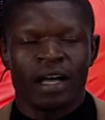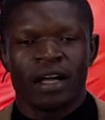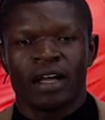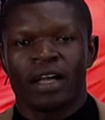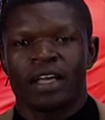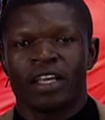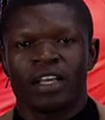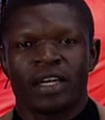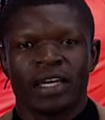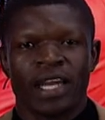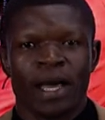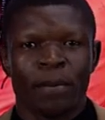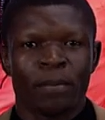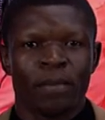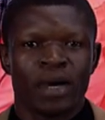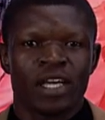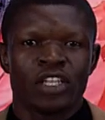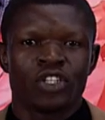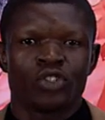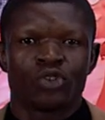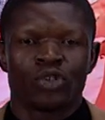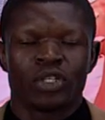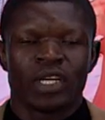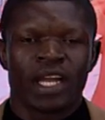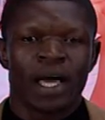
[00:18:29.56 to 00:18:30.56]
number 8
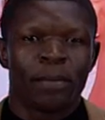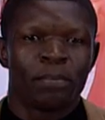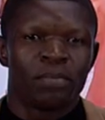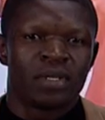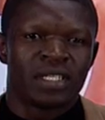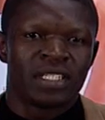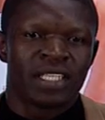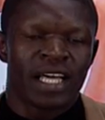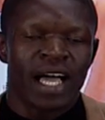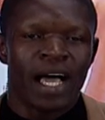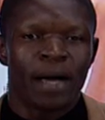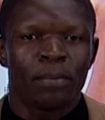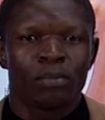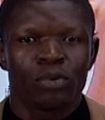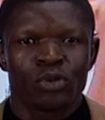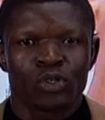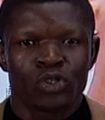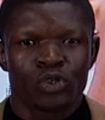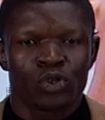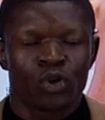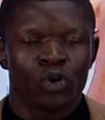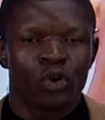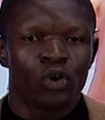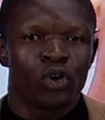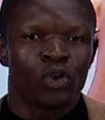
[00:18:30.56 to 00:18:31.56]
inapita hapo,
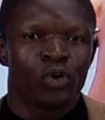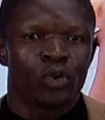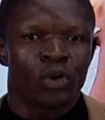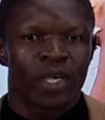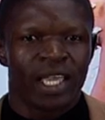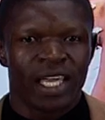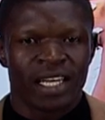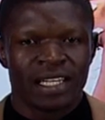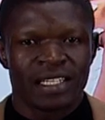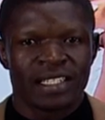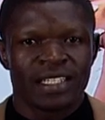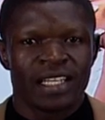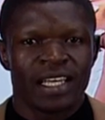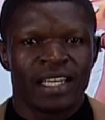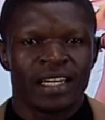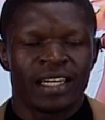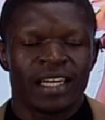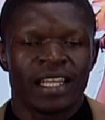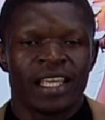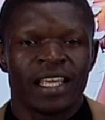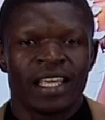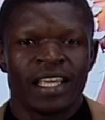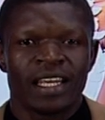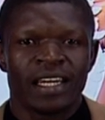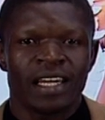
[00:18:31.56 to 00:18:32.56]
so you can send
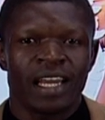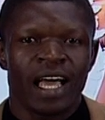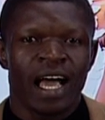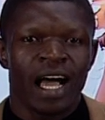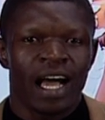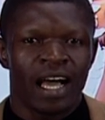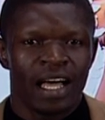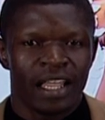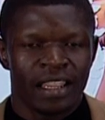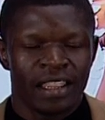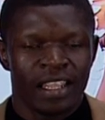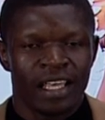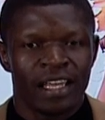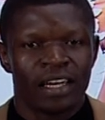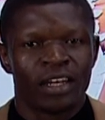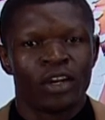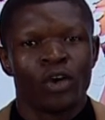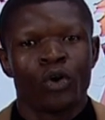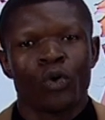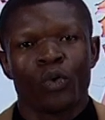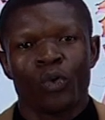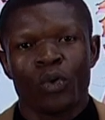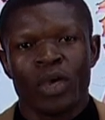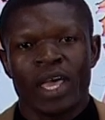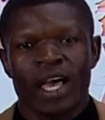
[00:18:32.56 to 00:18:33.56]
in. Then
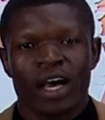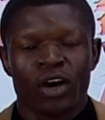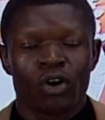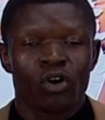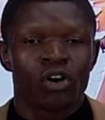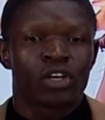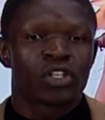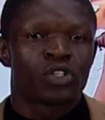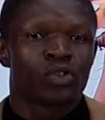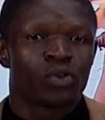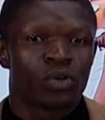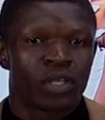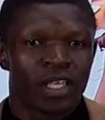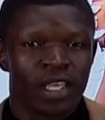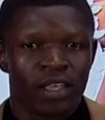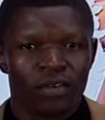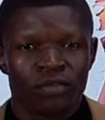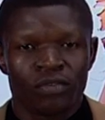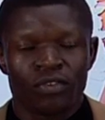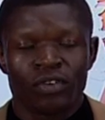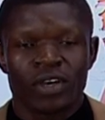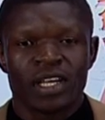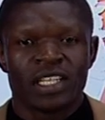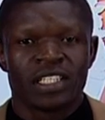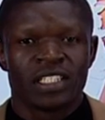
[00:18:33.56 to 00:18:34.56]
we are going to give
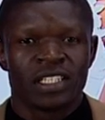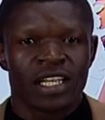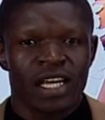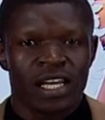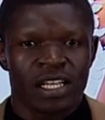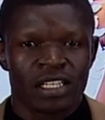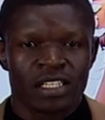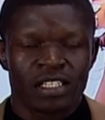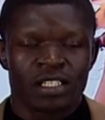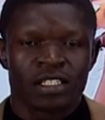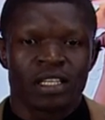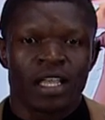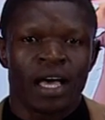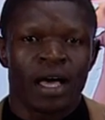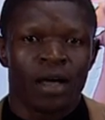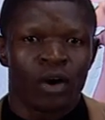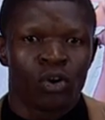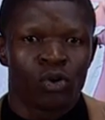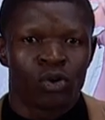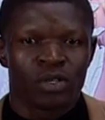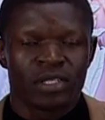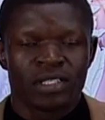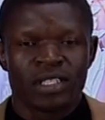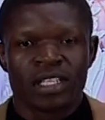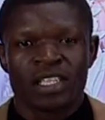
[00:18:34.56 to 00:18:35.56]
you a chance,
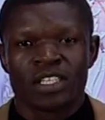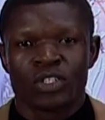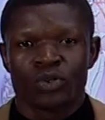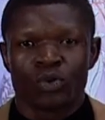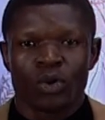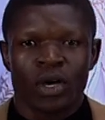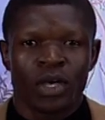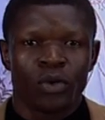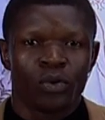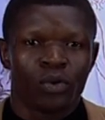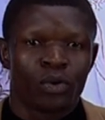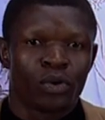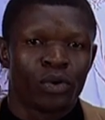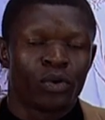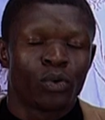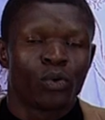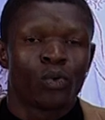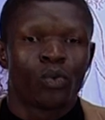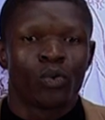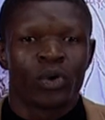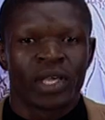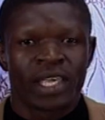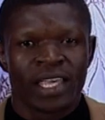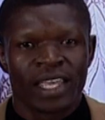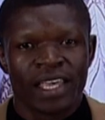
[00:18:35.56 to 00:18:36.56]
because this is why
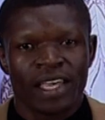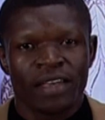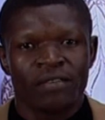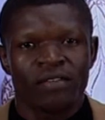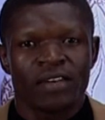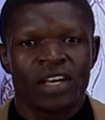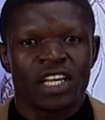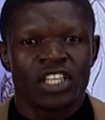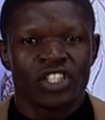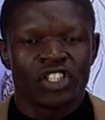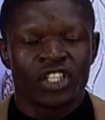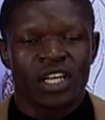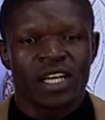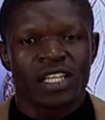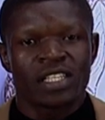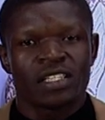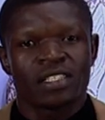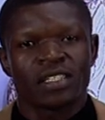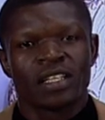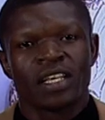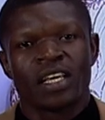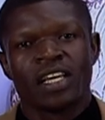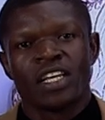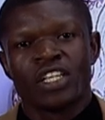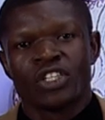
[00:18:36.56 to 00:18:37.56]
we give you a chance
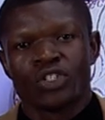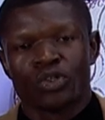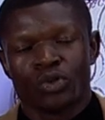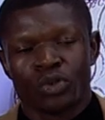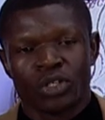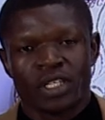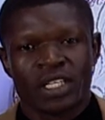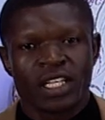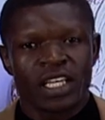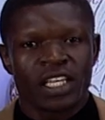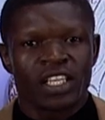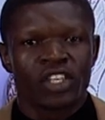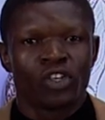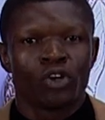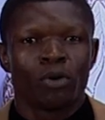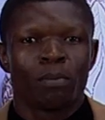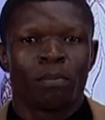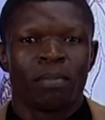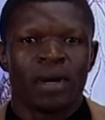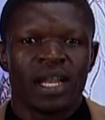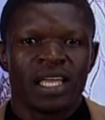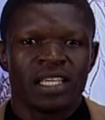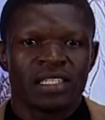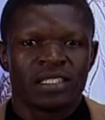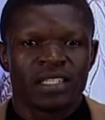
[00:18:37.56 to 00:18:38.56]
to take you
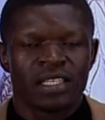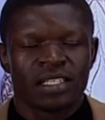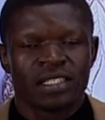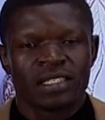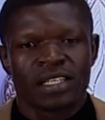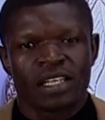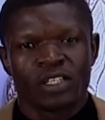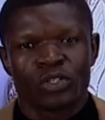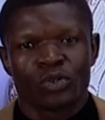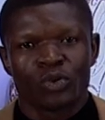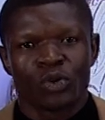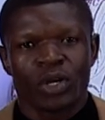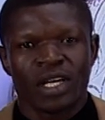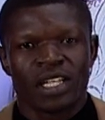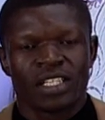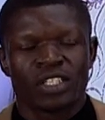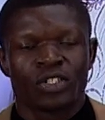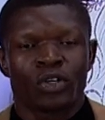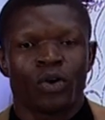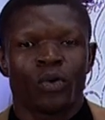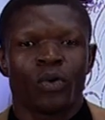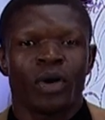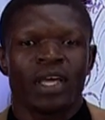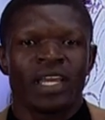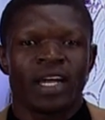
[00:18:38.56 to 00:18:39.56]
places as well.
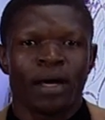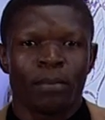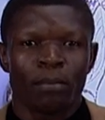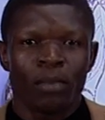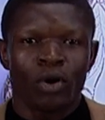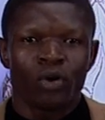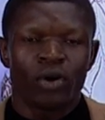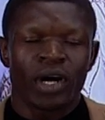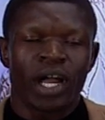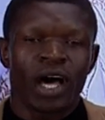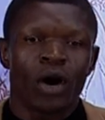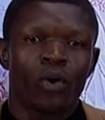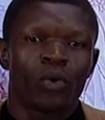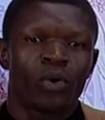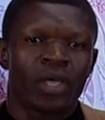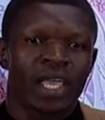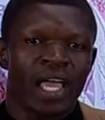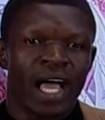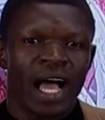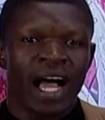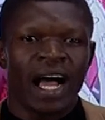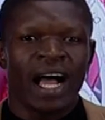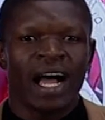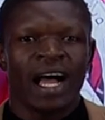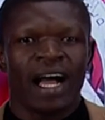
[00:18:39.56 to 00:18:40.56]
So right about now we
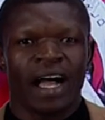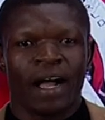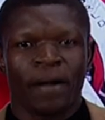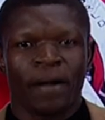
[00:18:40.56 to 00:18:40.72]
are